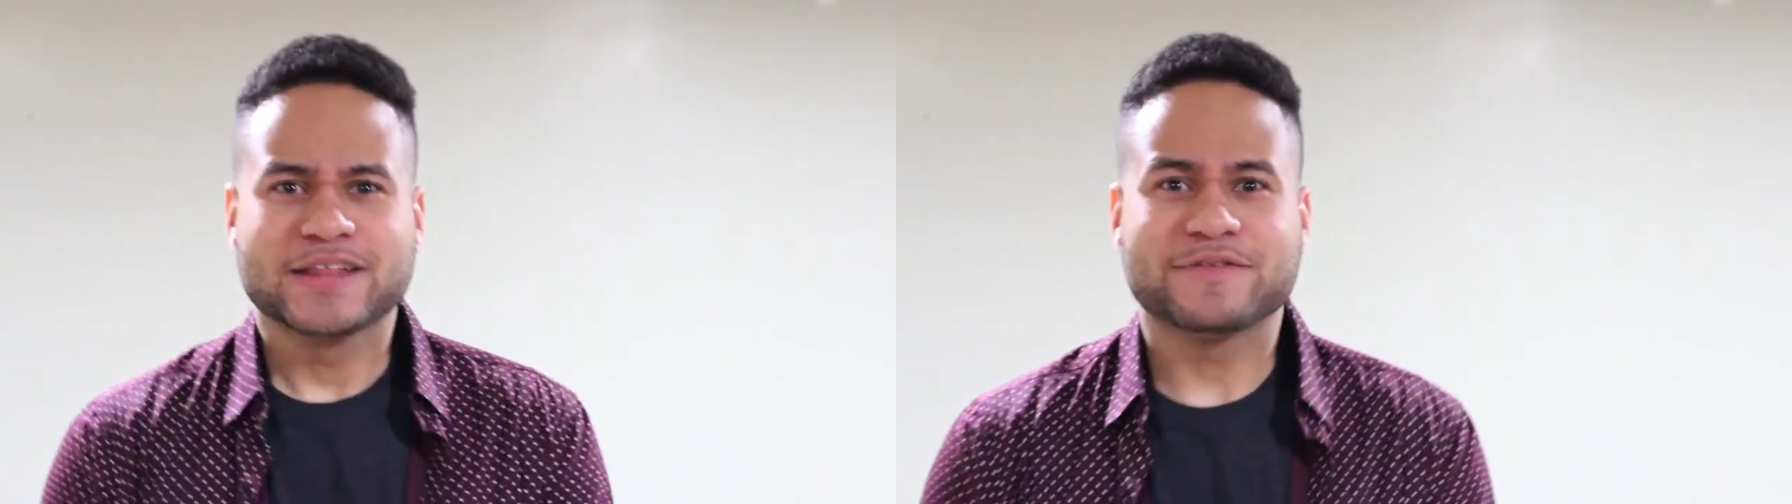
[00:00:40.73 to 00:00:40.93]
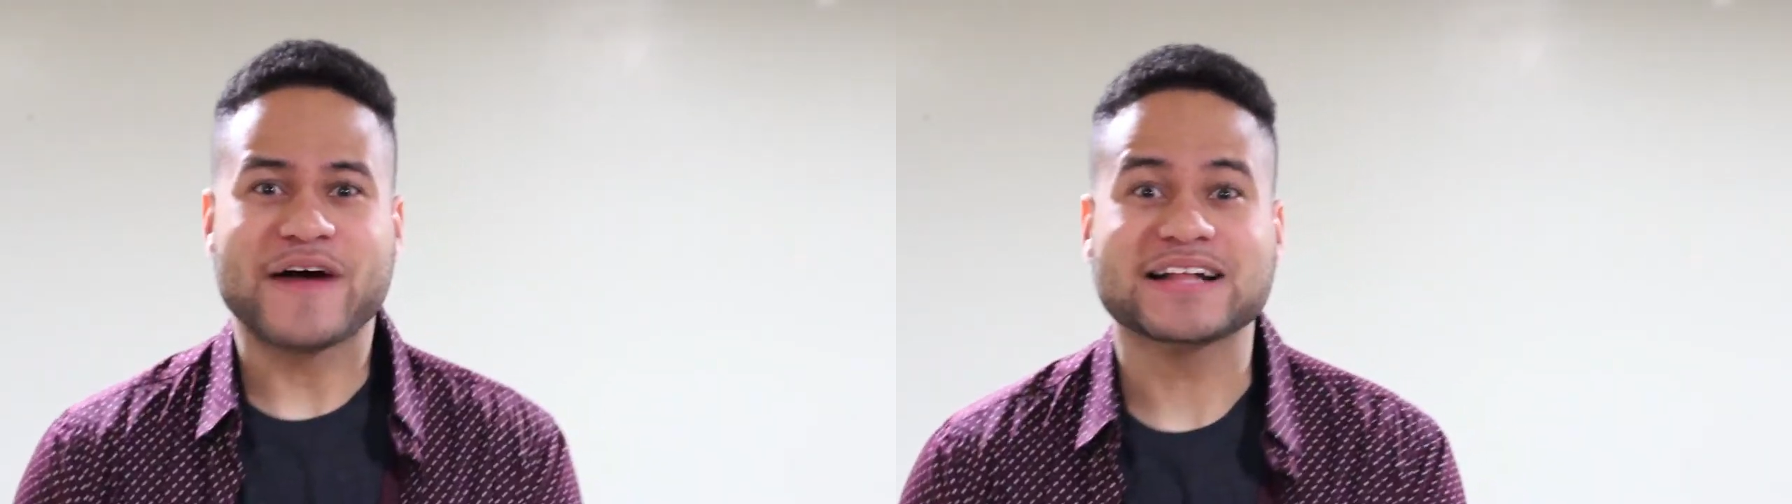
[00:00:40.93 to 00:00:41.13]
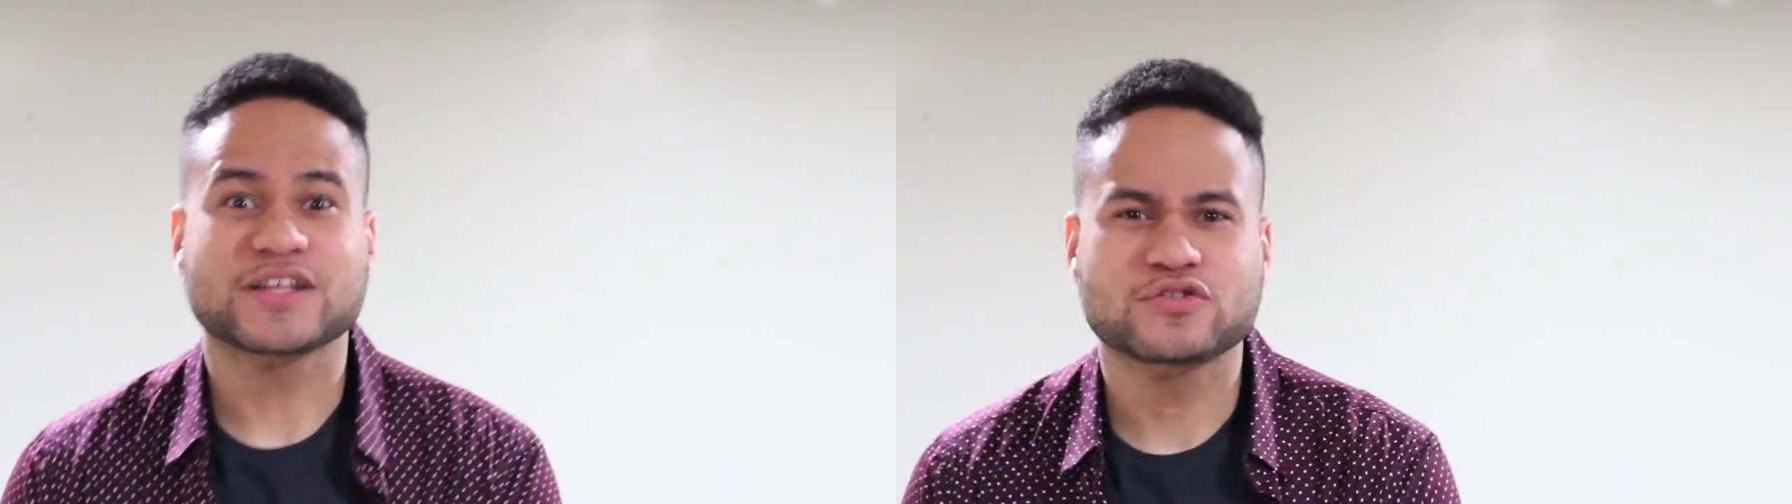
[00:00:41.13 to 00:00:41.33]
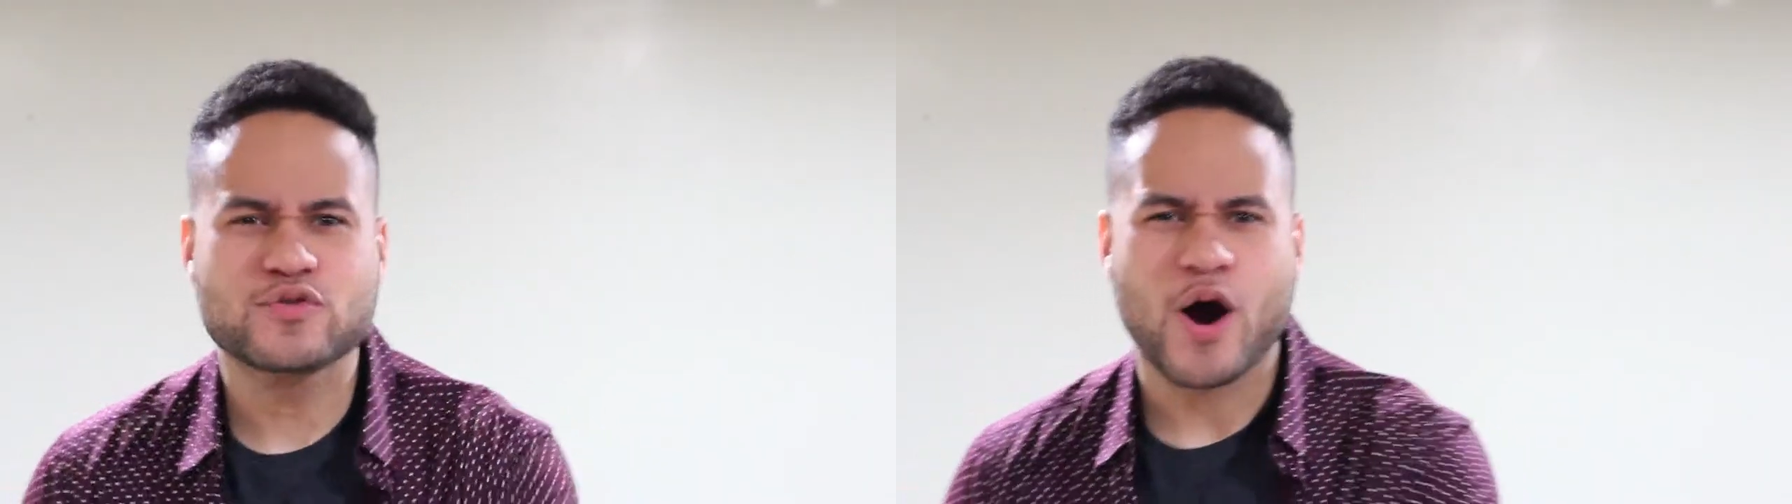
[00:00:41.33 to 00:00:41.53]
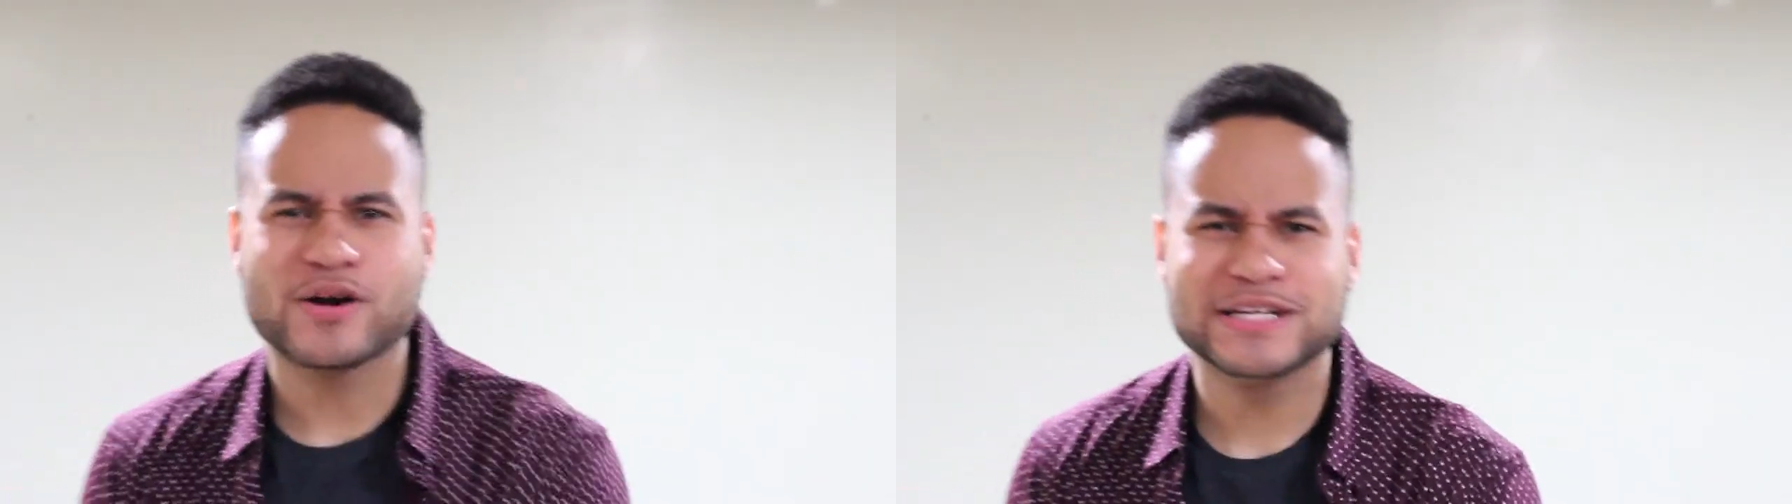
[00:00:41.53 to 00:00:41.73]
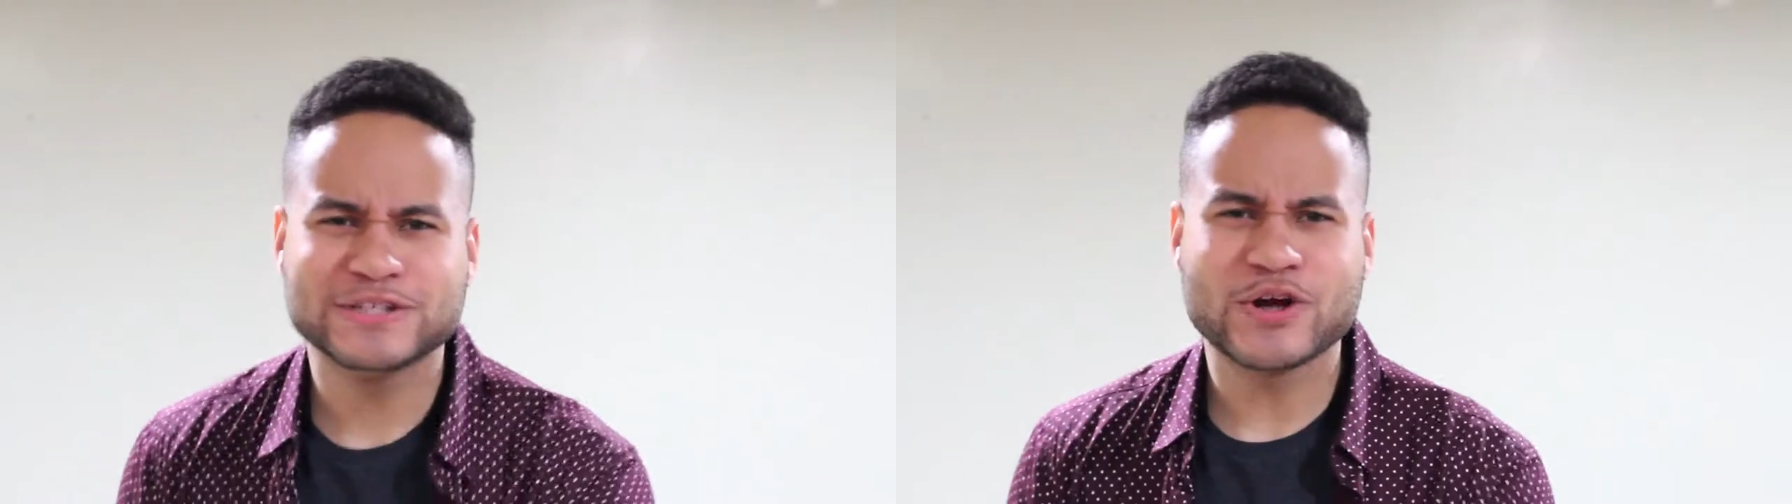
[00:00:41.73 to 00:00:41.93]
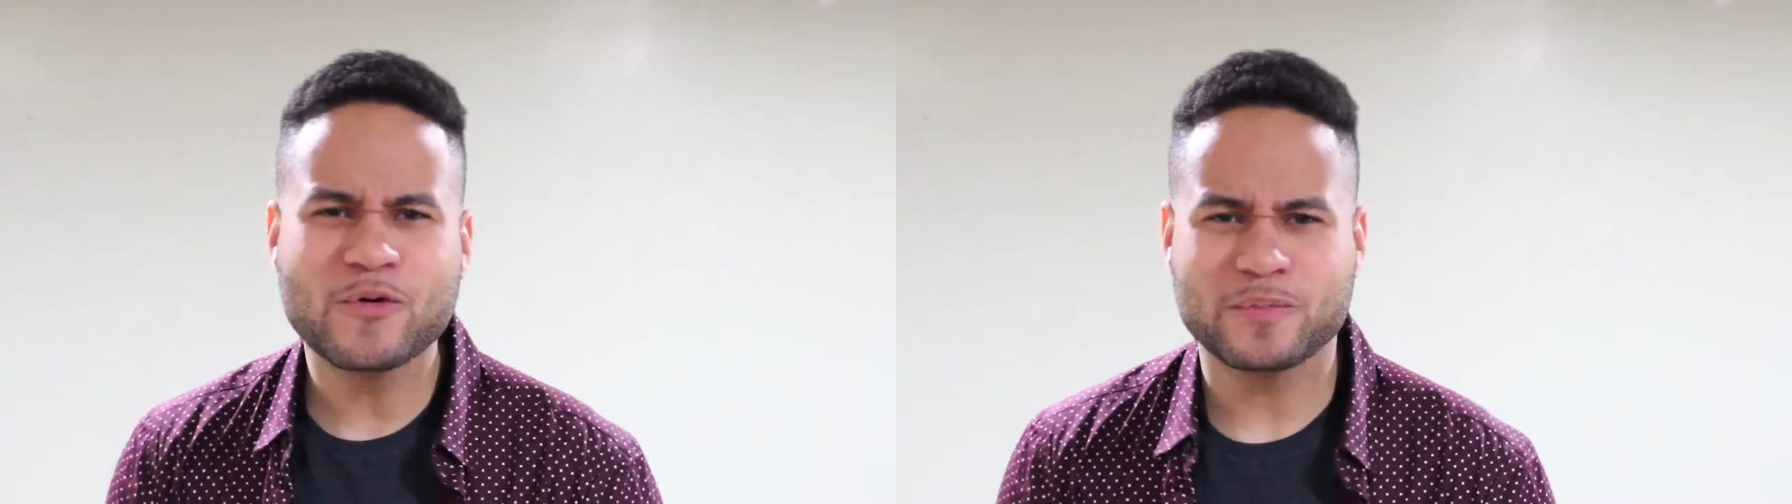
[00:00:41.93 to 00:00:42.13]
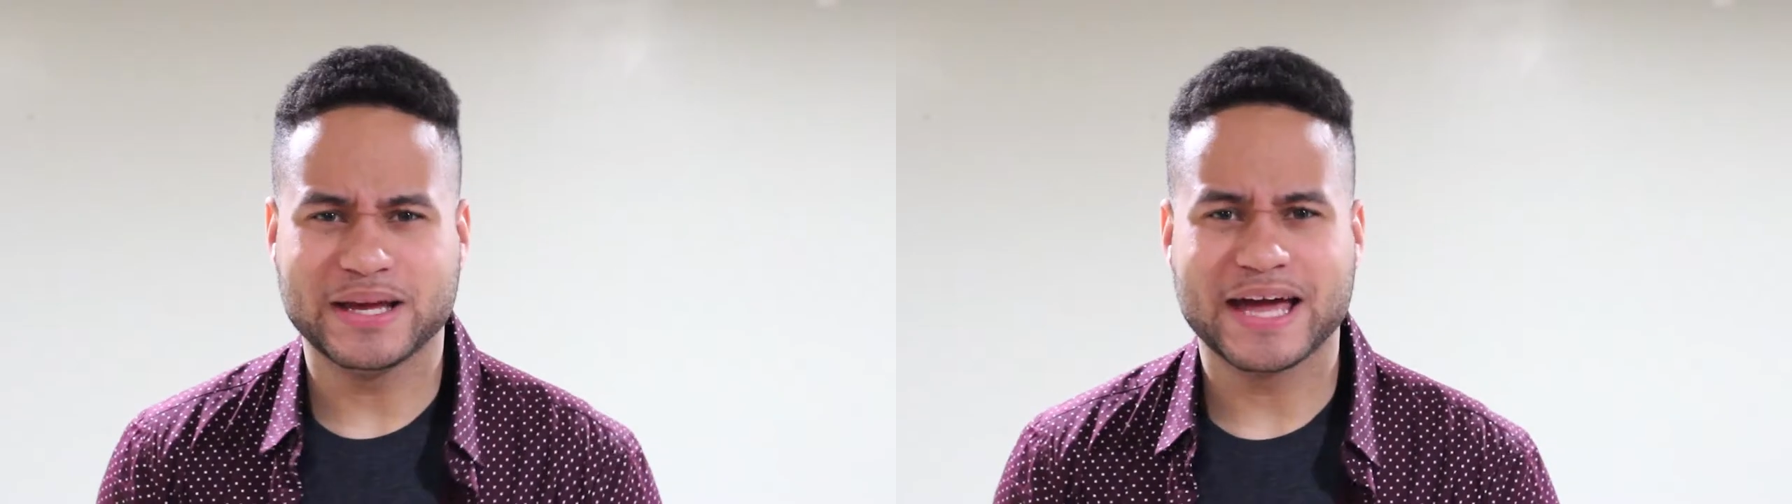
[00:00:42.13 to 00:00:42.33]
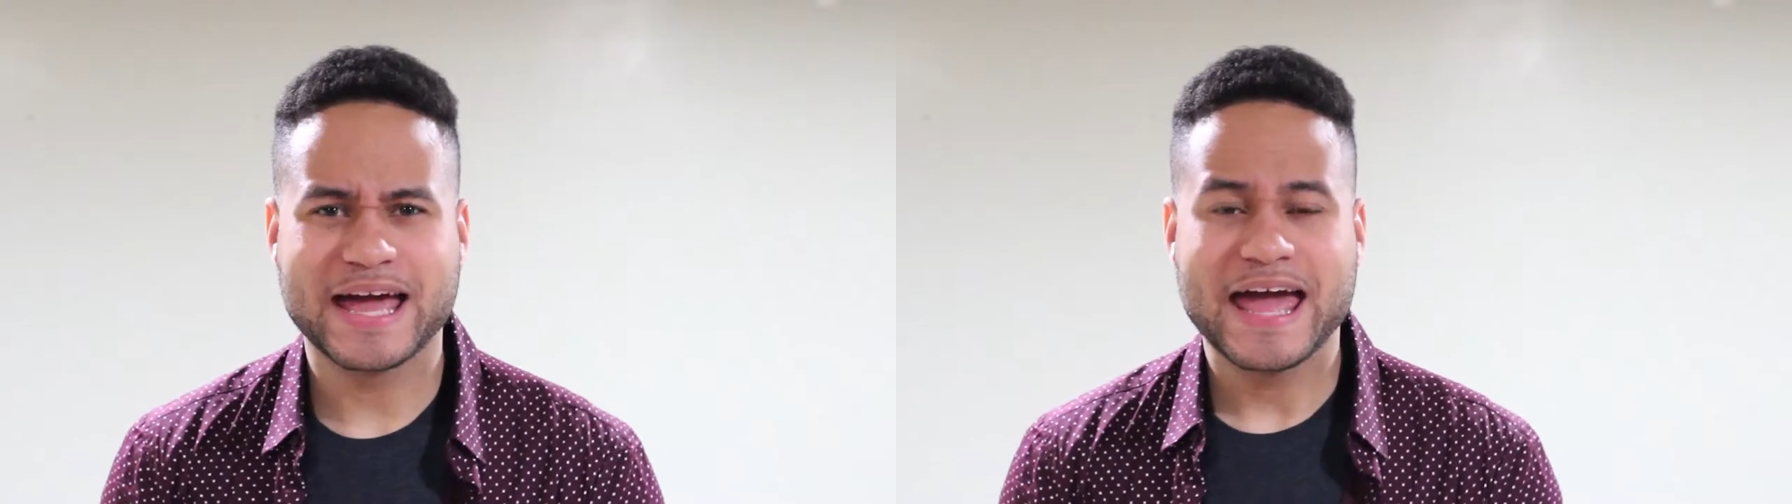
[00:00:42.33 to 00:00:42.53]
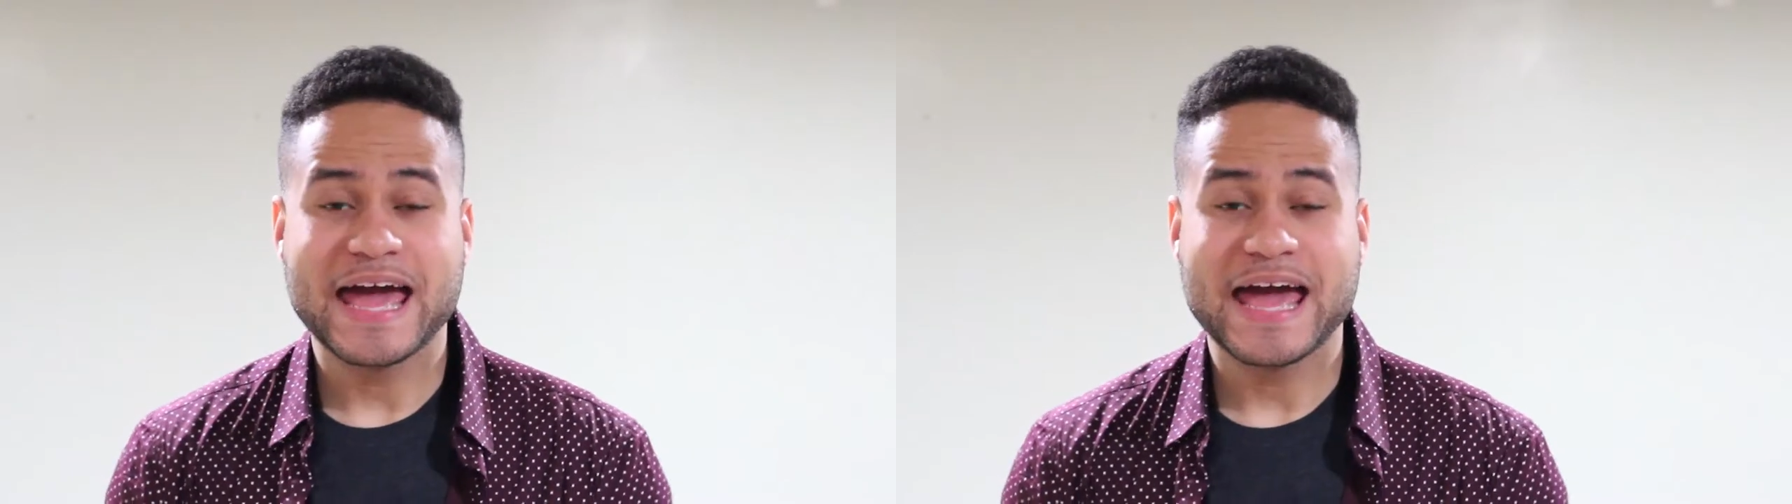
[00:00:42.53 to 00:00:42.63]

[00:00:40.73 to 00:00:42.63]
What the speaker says: The fact is, you hardly know me,